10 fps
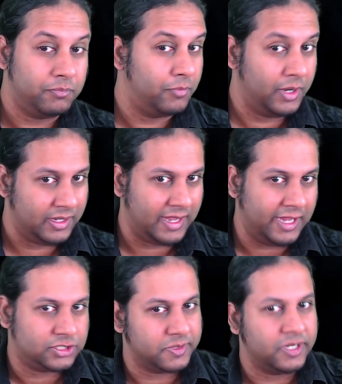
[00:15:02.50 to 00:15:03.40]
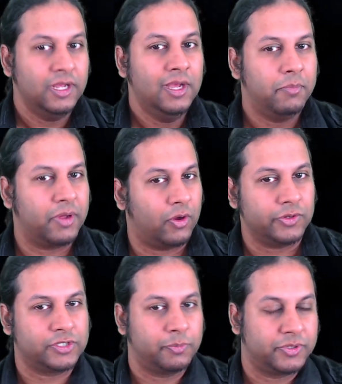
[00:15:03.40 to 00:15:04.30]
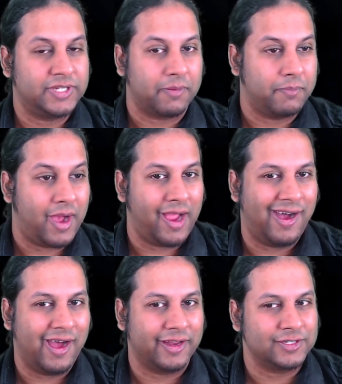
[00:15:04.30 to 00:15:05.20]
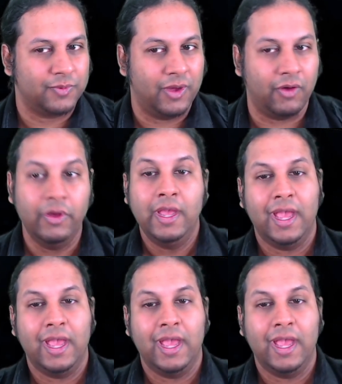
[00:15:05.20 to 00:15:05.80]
engagement, but also protect my heart as well.